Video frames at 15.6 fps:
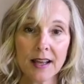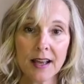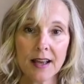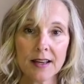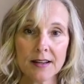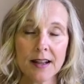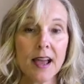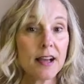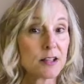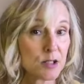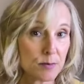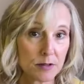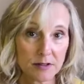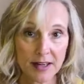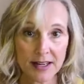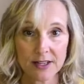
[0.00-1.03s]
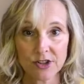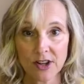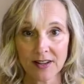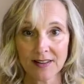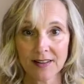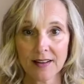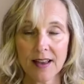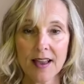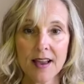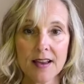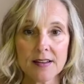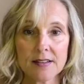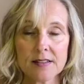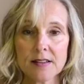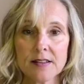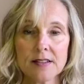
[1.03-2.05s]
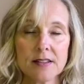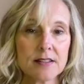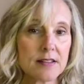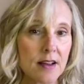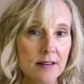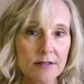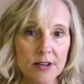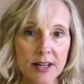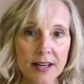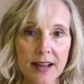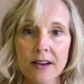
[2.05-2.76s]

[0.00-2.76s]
And exploration and discovery.